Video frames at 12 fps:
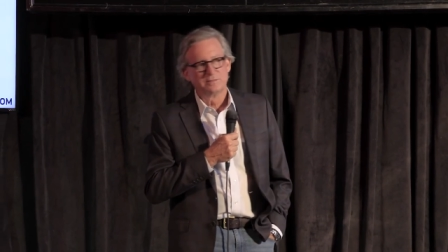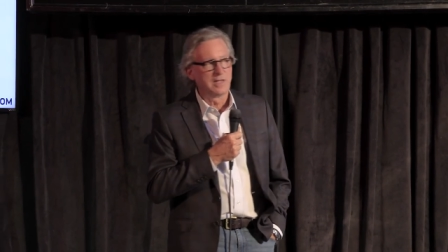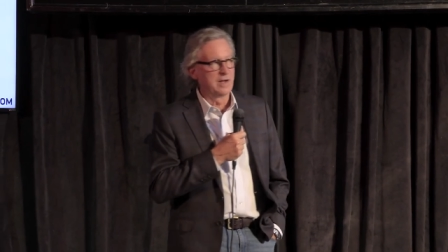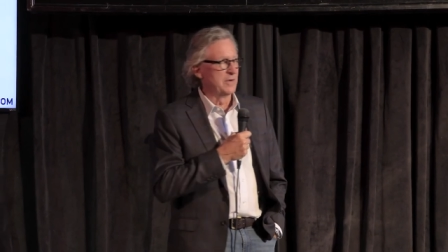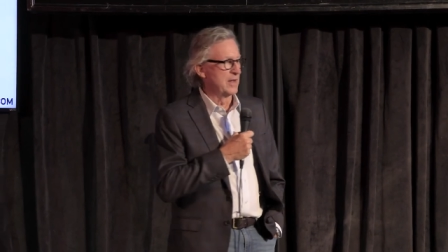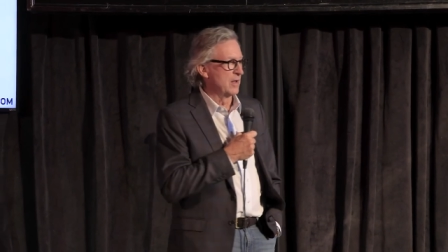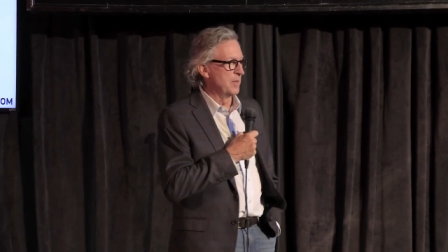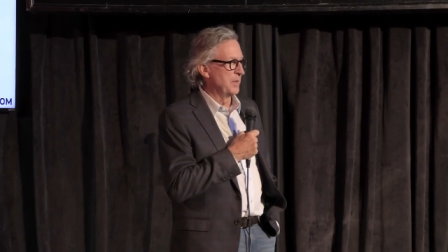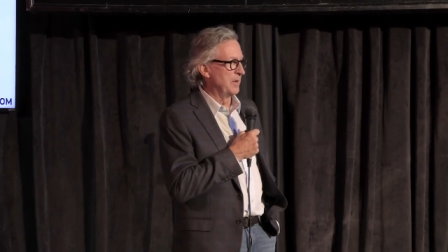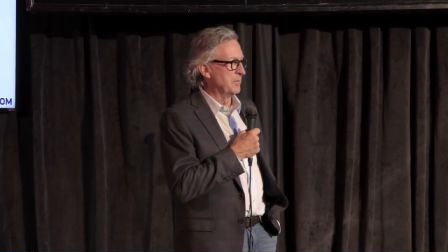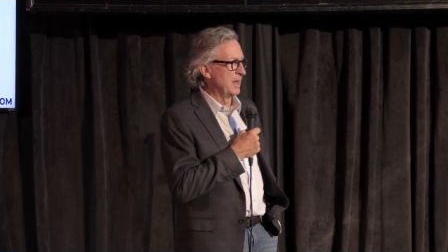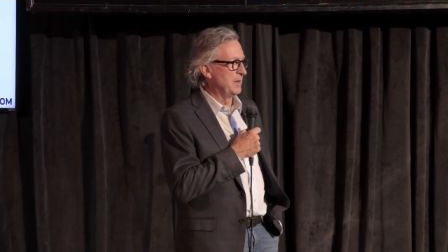I don't know. I
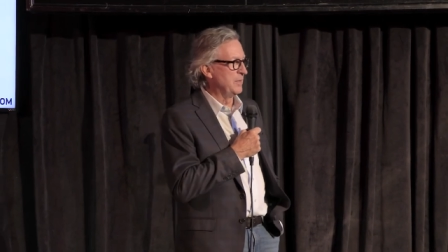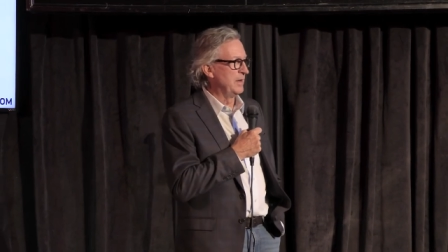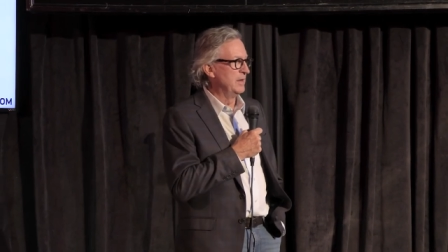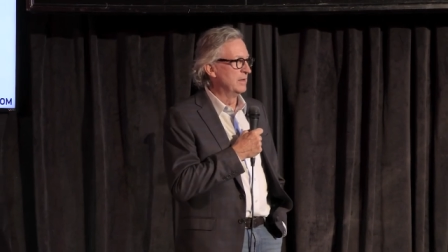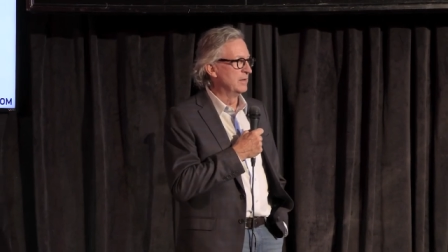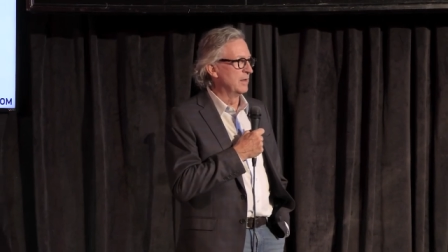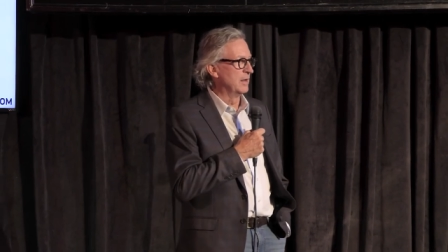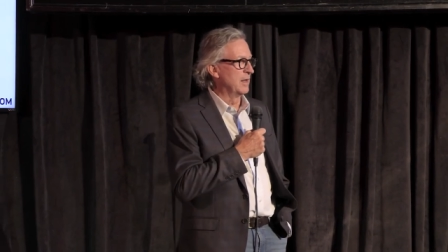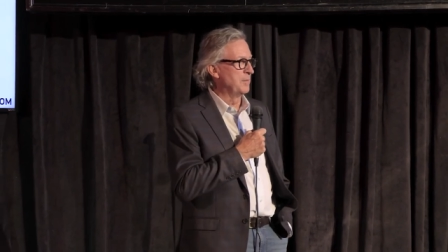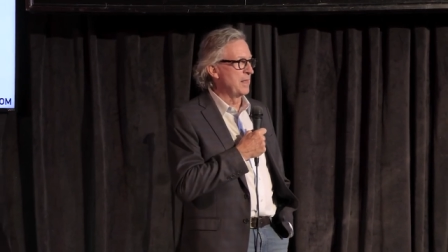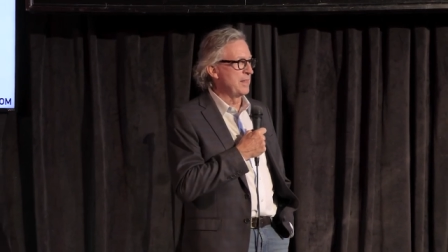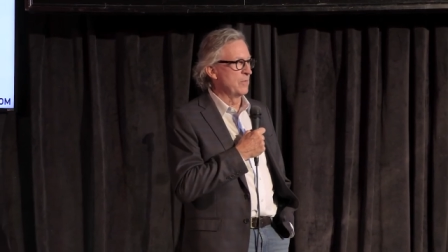mean, maybe uh,
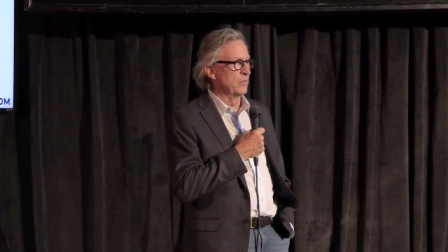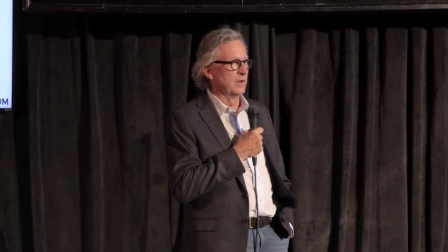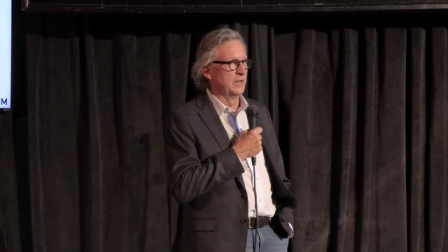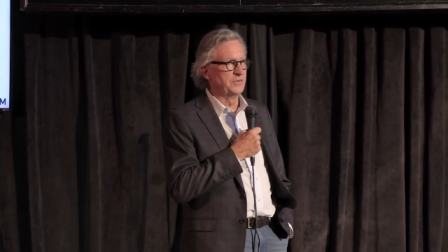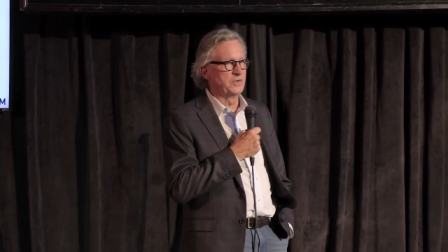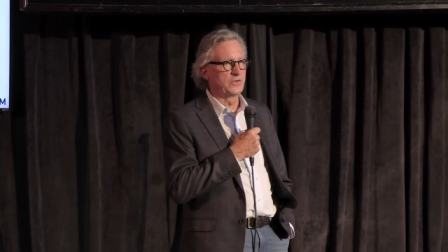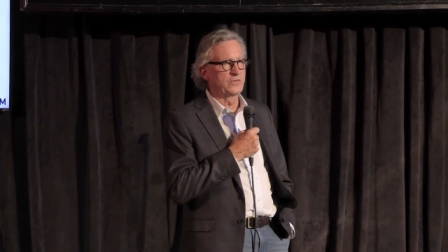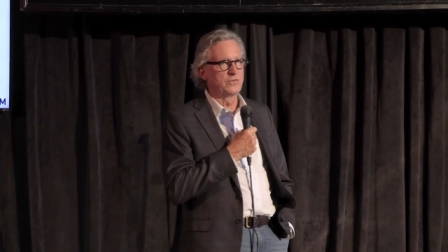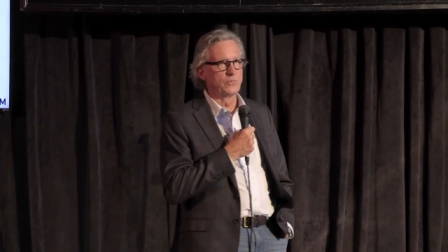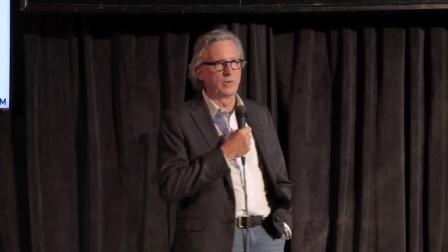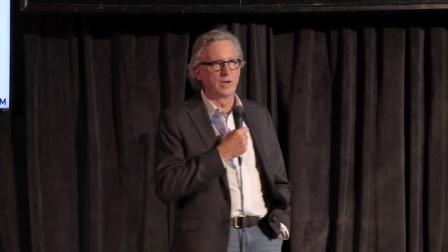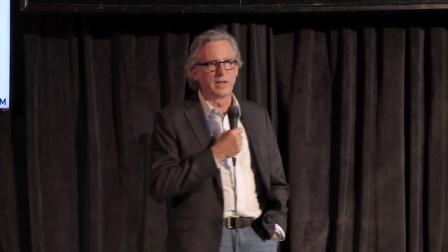I'm not that
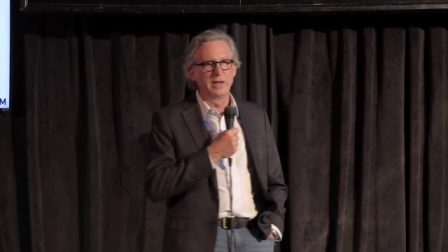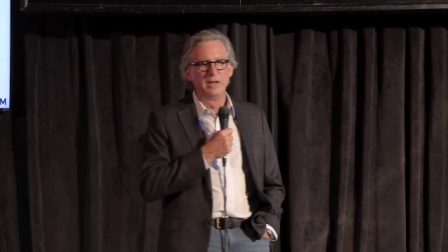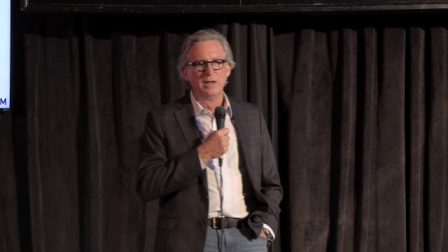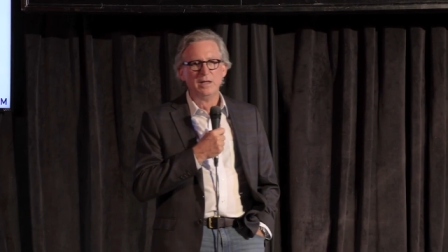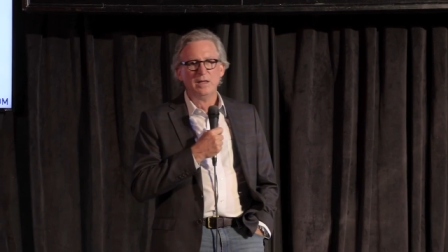religious, really.